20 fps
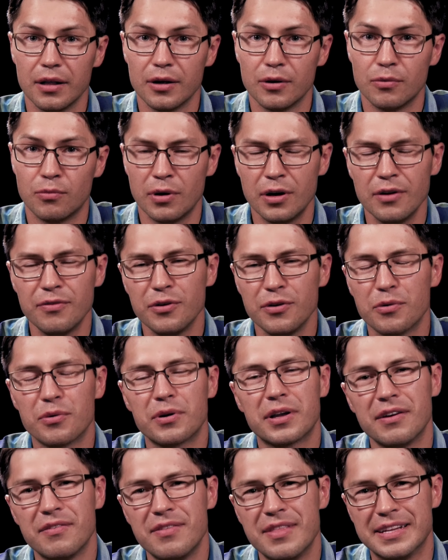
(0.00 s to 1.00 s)
What if you were
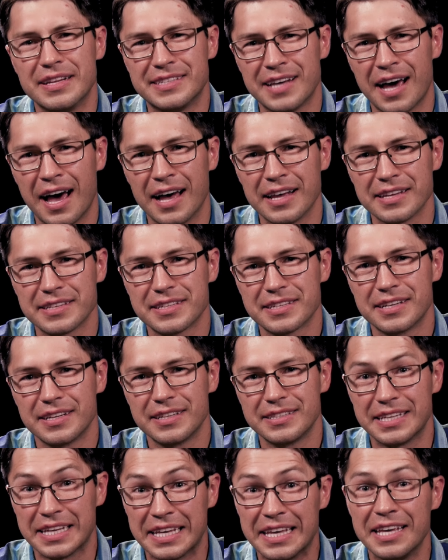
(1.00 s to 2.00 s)
given the task
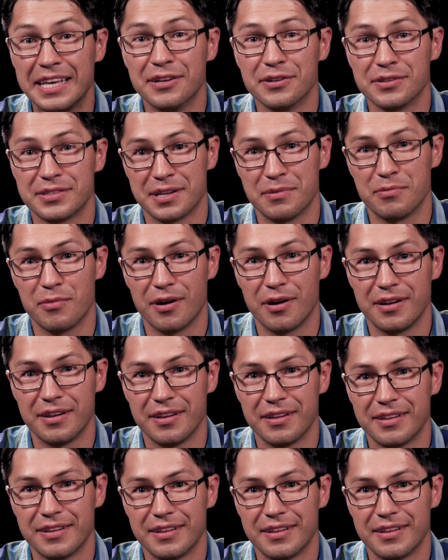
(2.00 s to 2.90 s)
to heal someone?